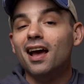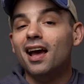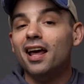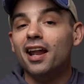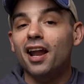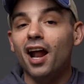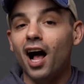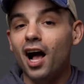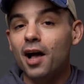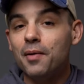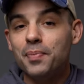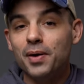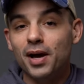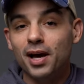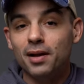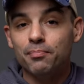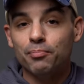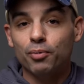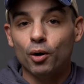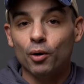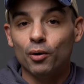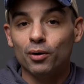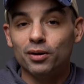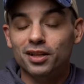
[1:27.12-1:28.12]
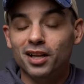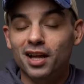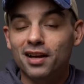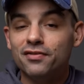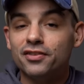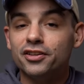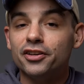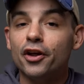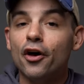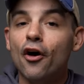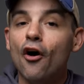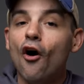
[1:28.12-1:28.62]
an iPad Pro
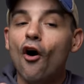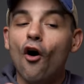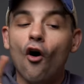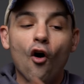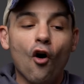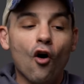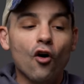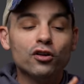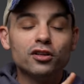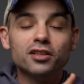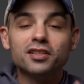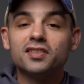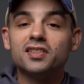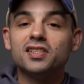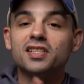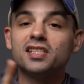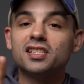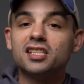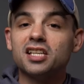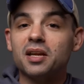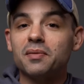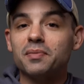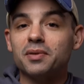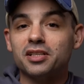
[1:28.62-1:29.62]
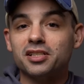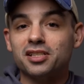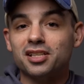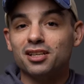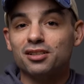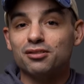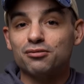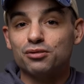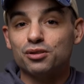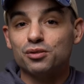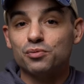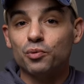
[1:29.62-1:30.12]
11, all of these same
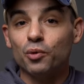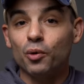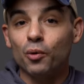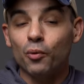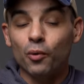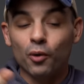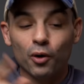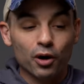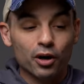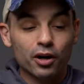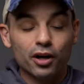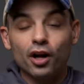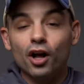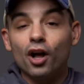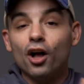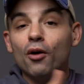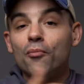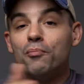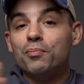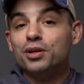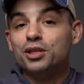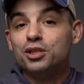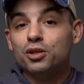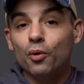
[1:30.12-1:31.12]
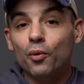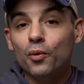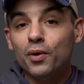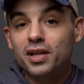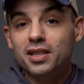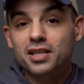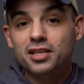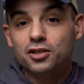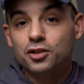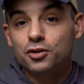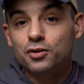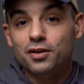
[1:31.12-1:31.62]
accessories will work
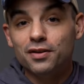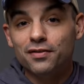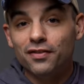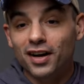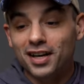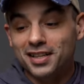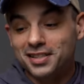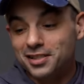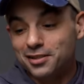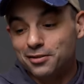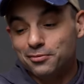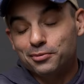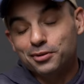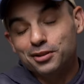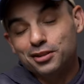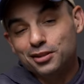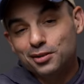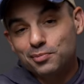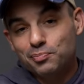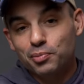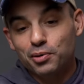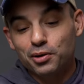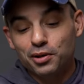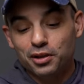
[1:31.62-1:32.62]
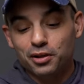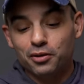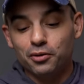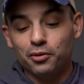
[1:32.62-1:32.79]
between the two devices, which is pretty